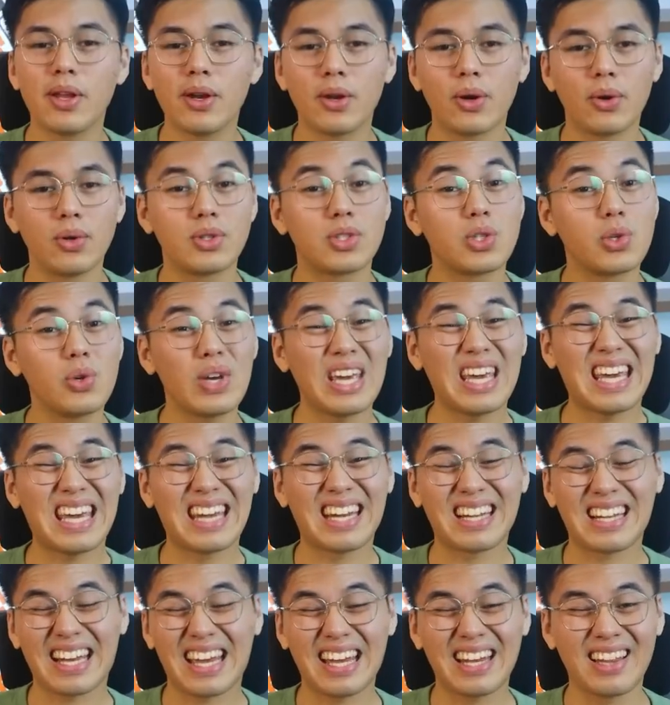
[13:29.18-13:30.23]
the node to
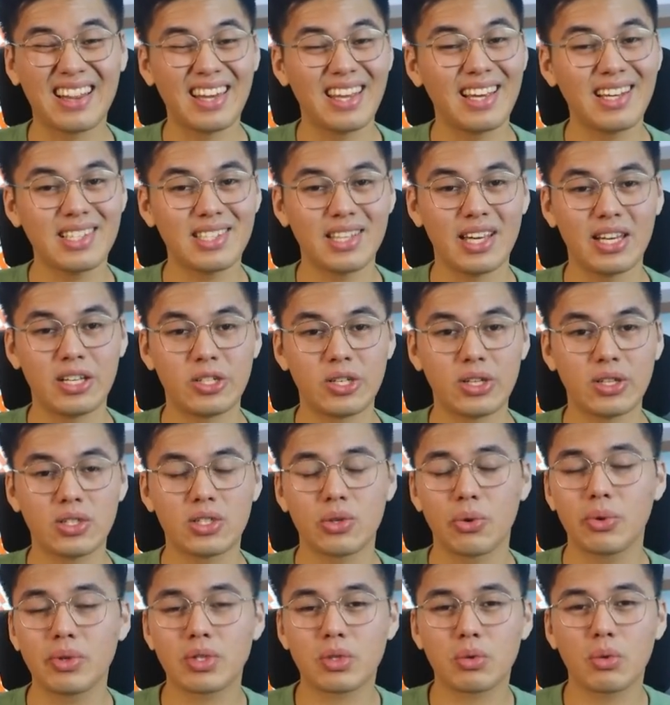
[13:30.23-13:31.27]
Inline Links Agent
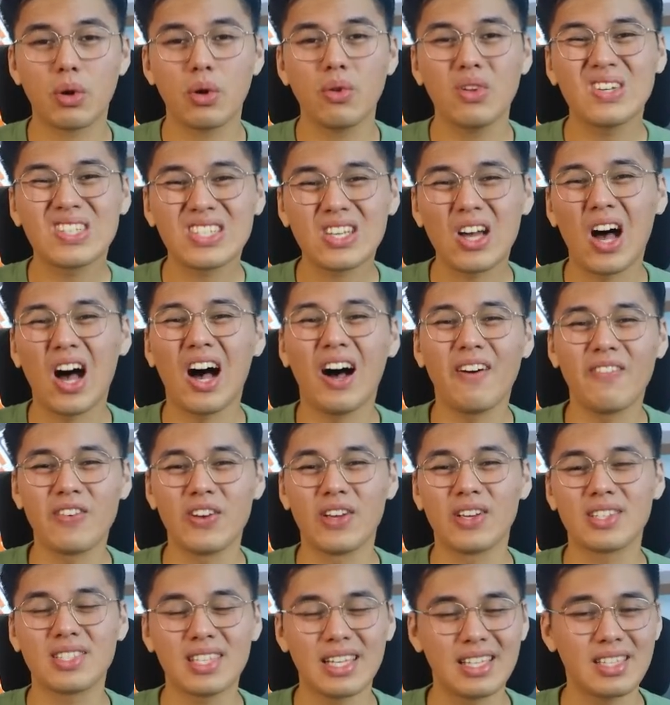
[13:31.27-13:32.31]
so its role is
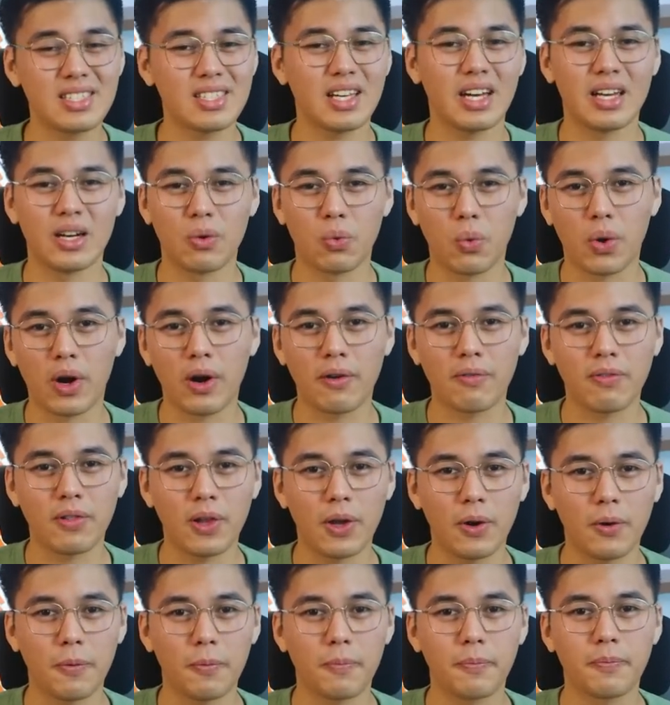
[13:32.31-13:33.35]
obvious inside the
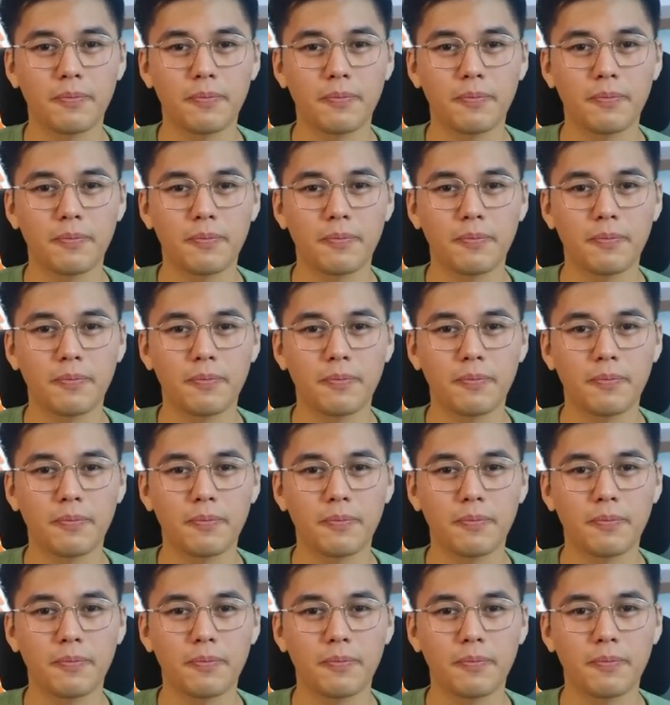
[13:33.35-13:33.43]
workflow.